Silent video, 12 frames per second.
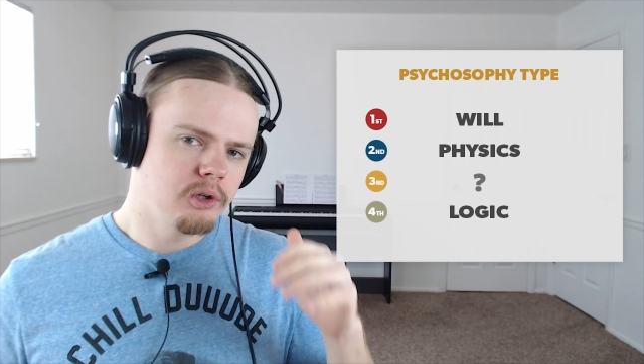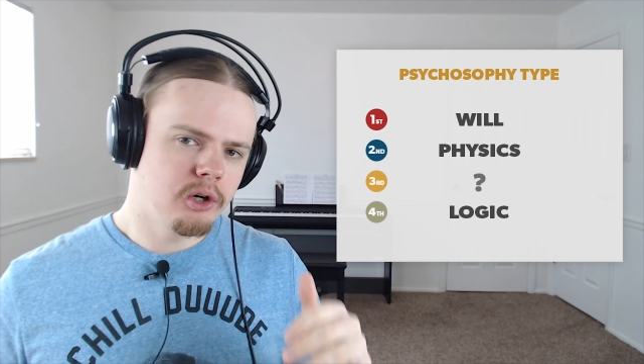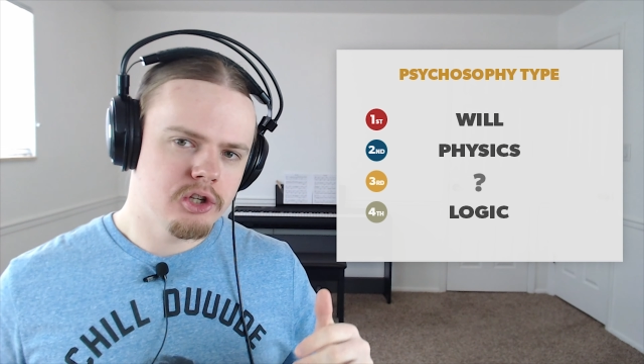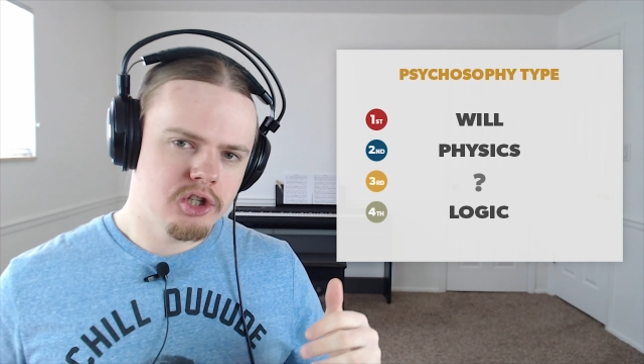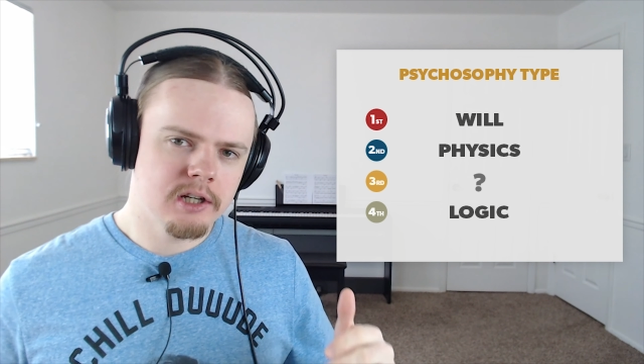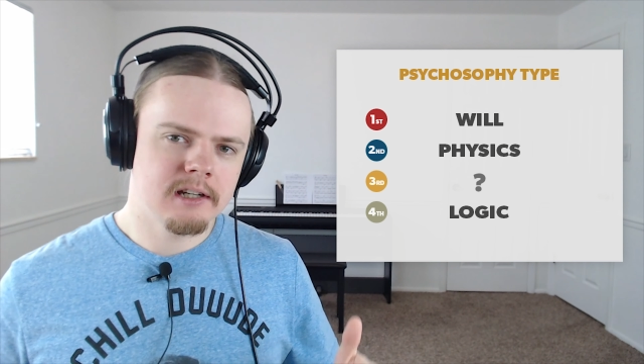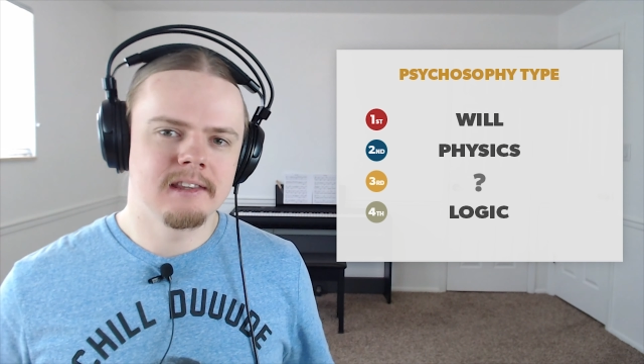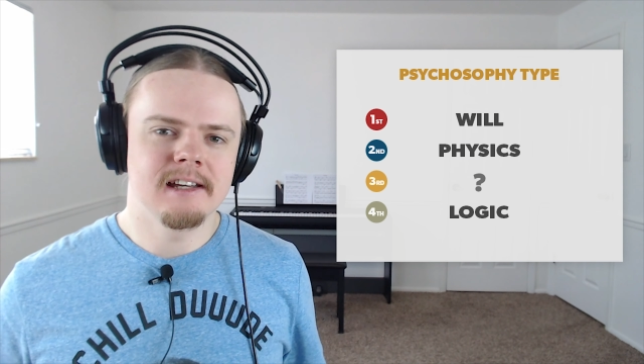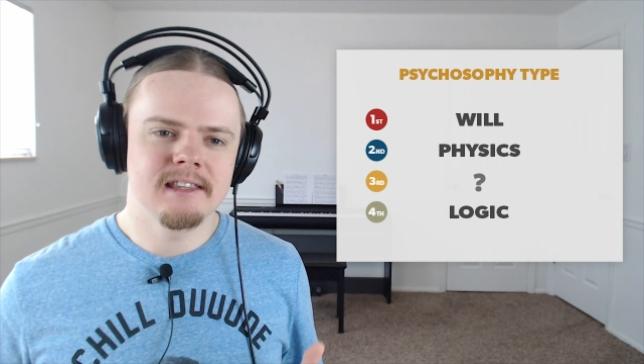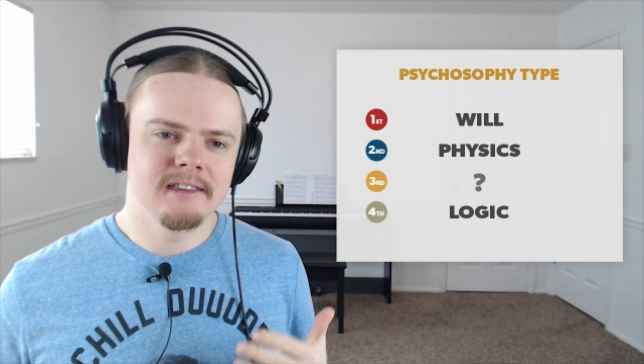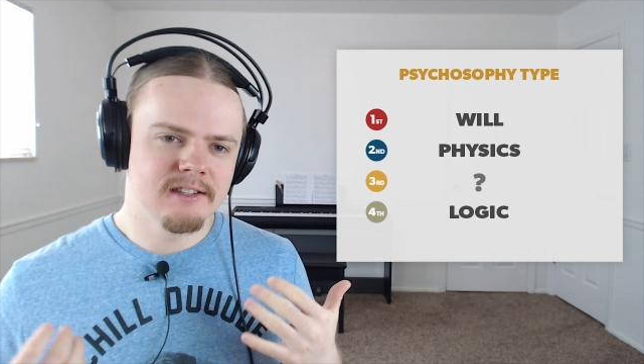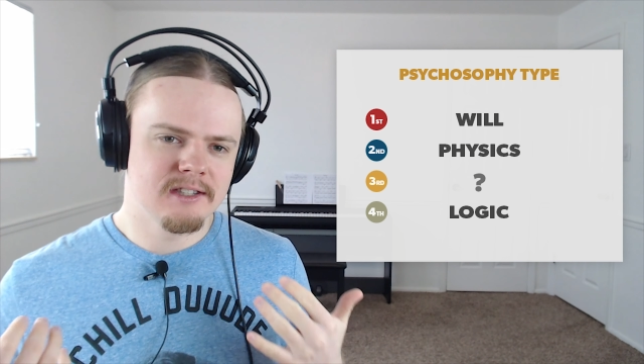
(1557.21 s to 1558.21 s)
logic
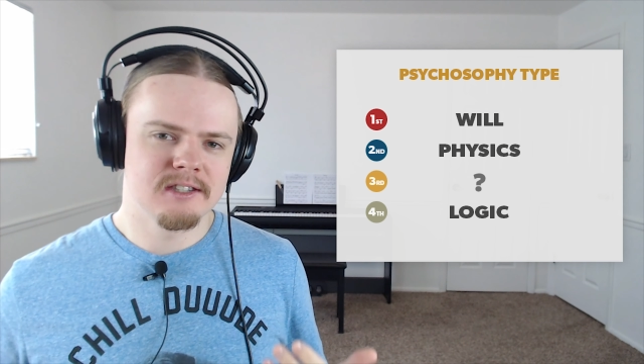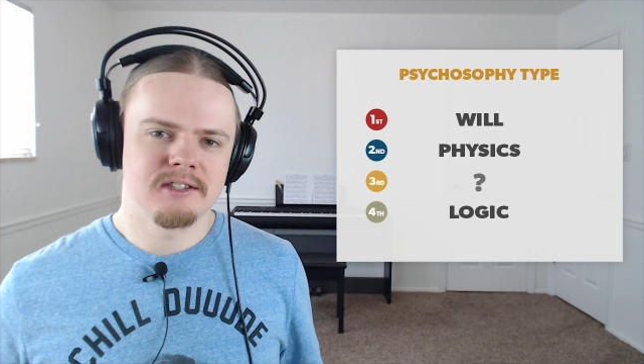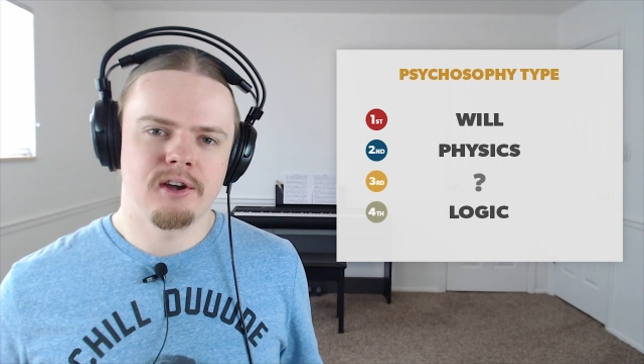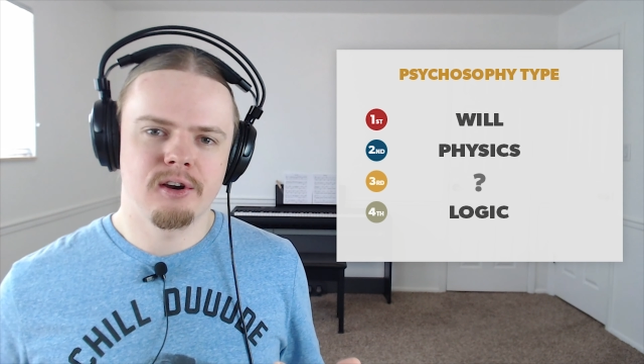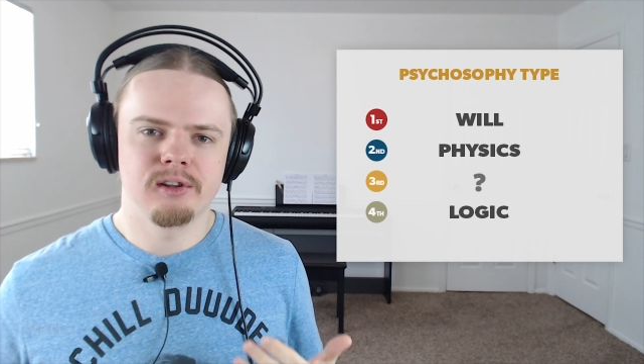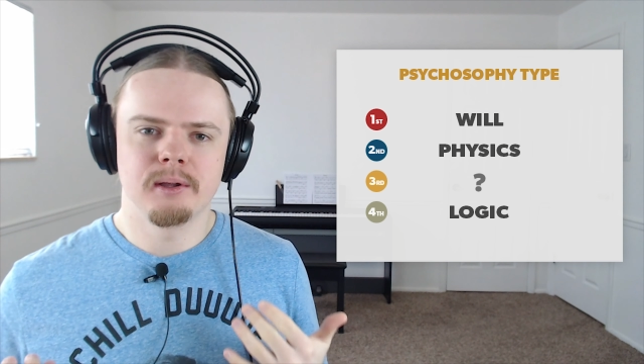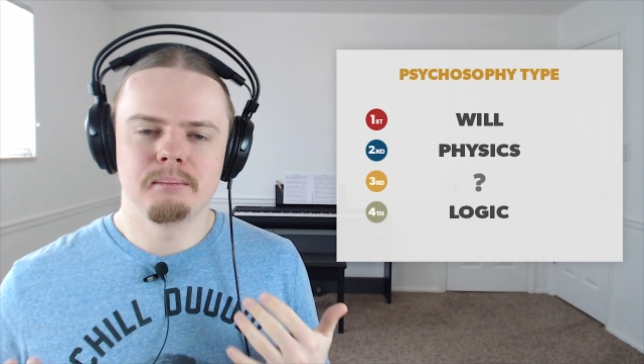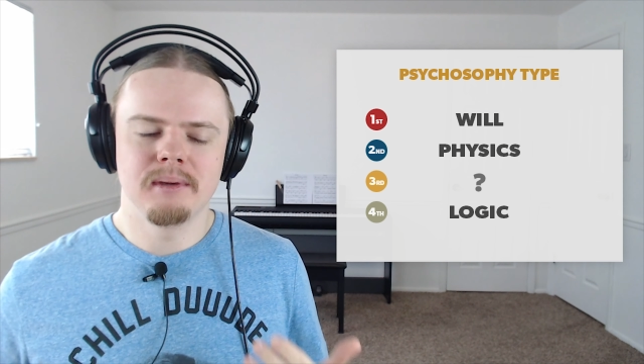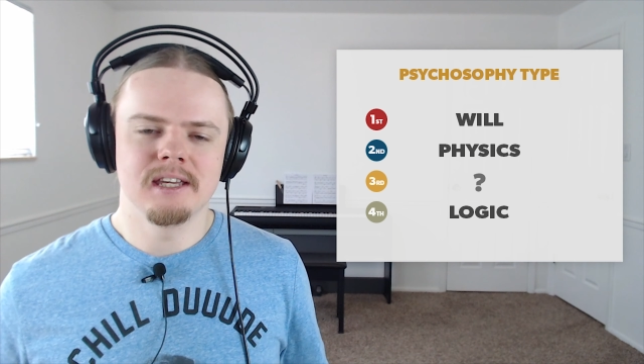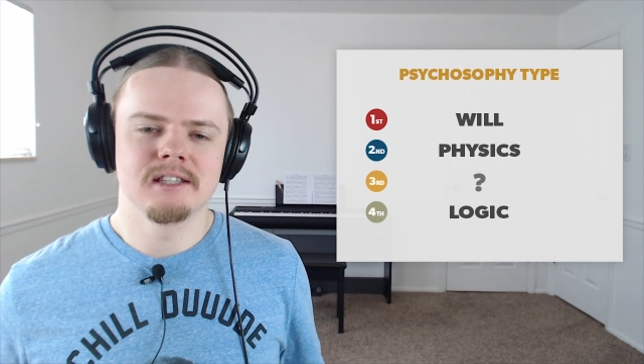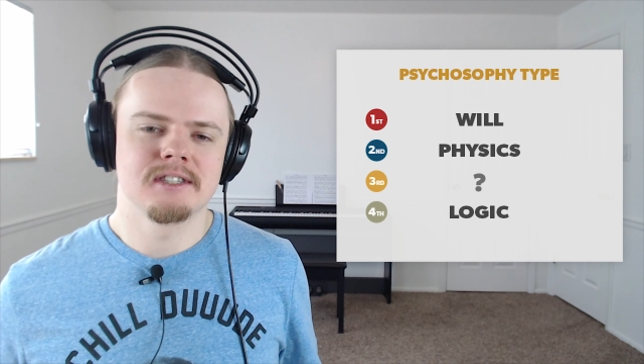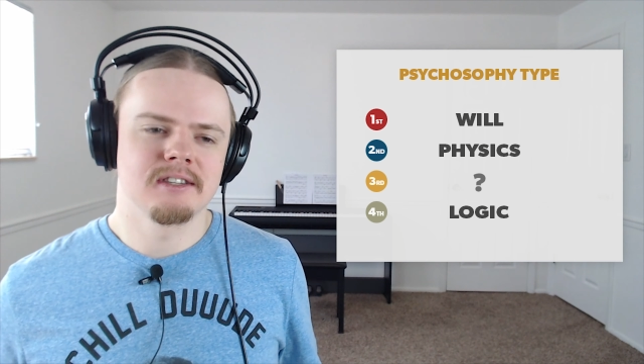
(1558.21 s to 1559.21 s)
not necessarily
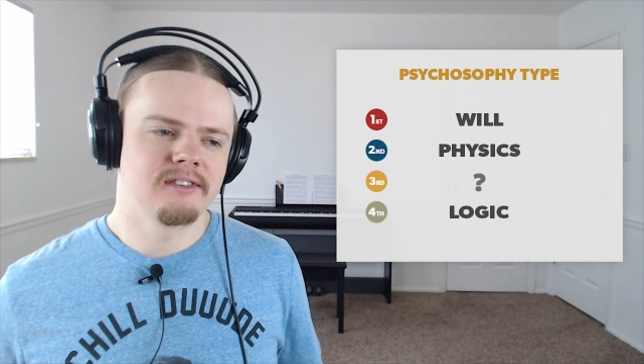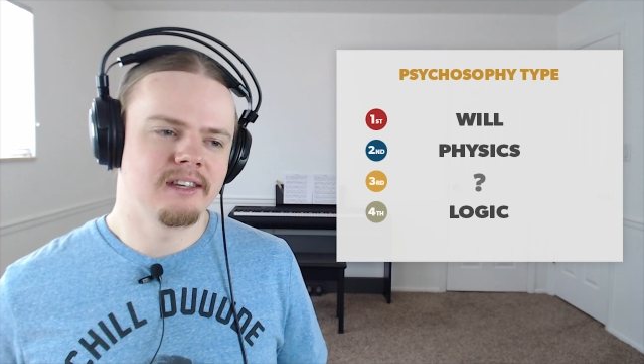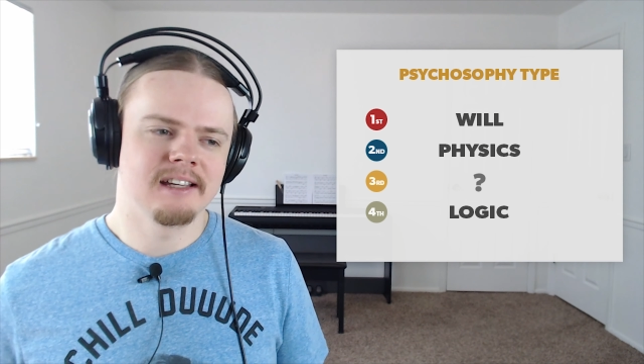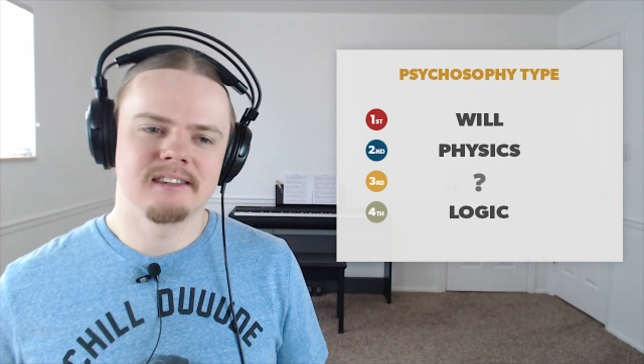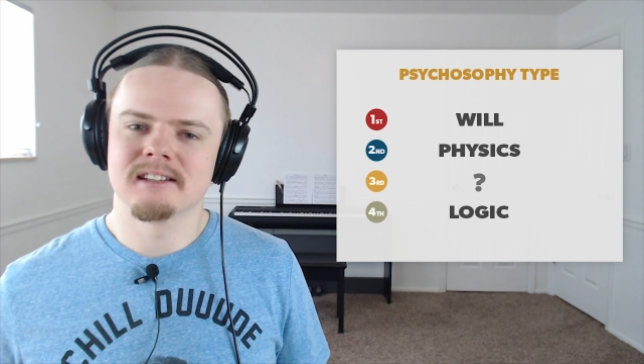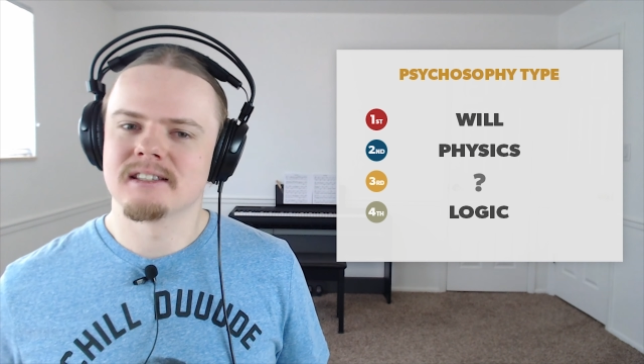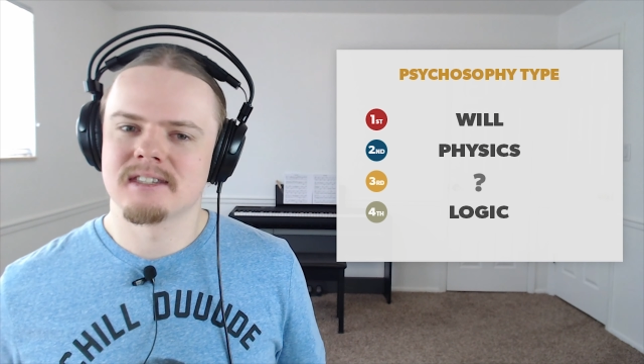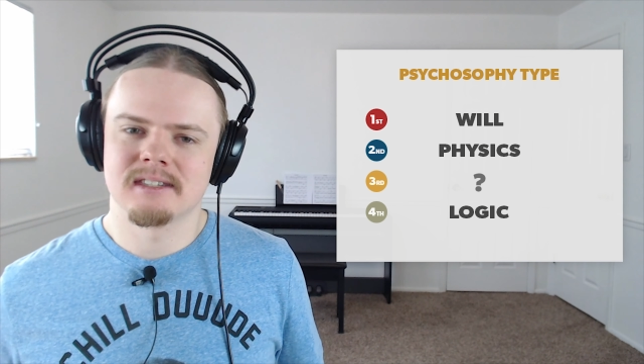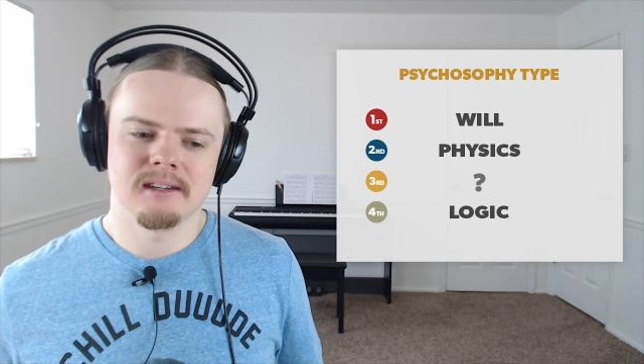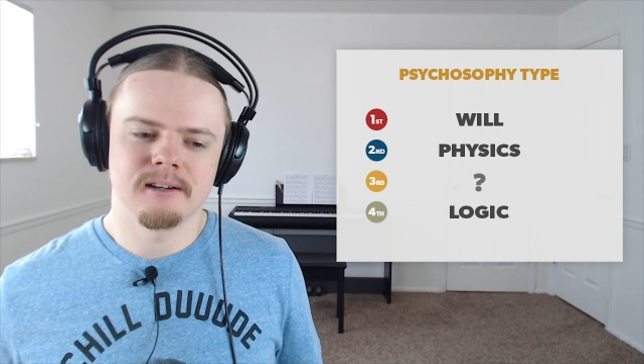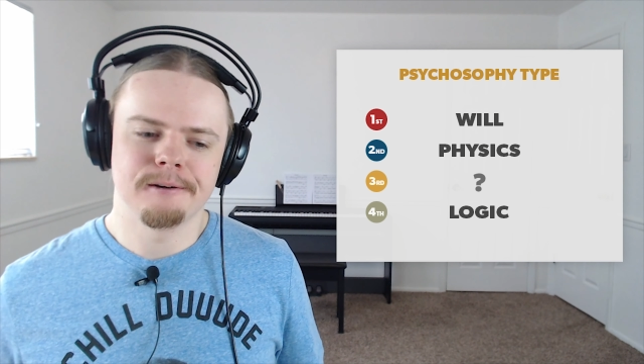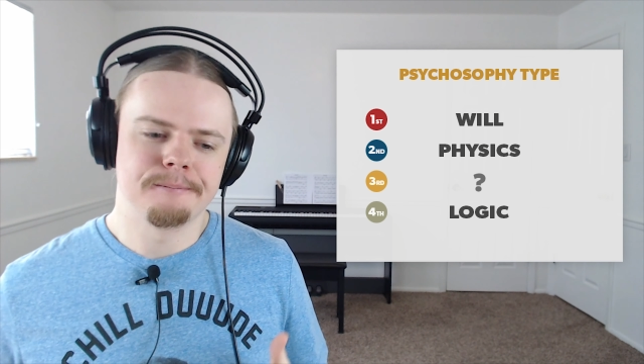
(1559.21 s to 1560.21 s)
means that
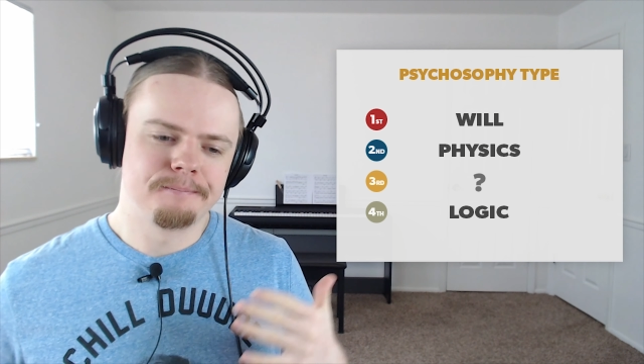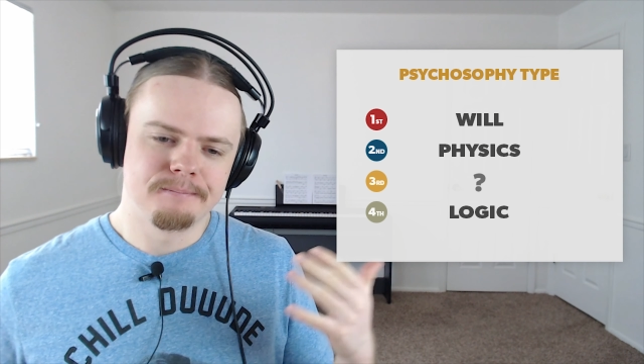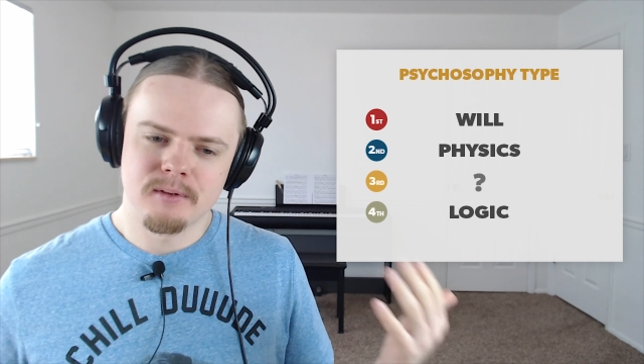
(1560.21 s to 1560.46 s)
it's uh,